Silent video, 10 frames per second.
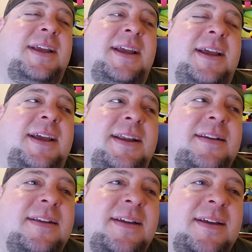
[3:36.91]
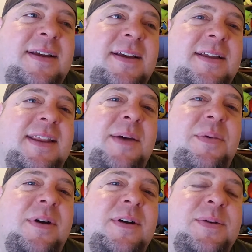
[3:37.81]
And
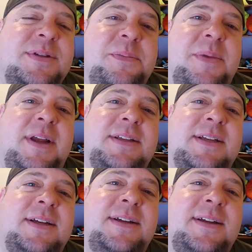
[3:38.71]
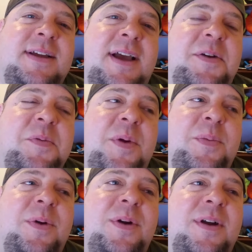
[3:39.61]
that pug was amazing. I
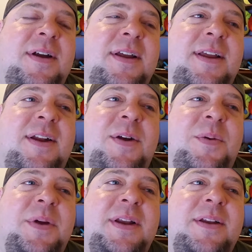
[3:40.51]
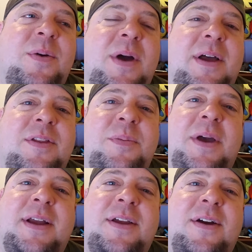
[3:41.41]
remember, we'd go out in the
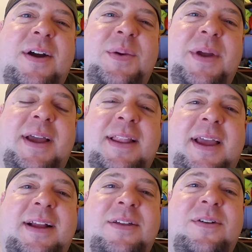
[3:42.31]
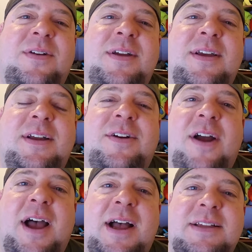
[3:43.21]
backyard. We had like little
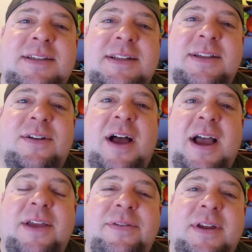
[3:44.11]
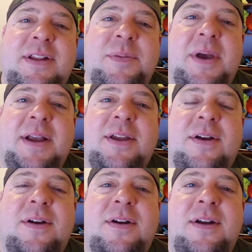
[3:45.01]
grass and little ivy in the
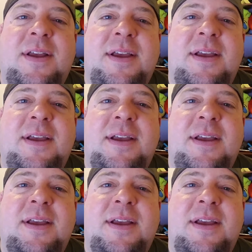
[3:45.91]
backyard.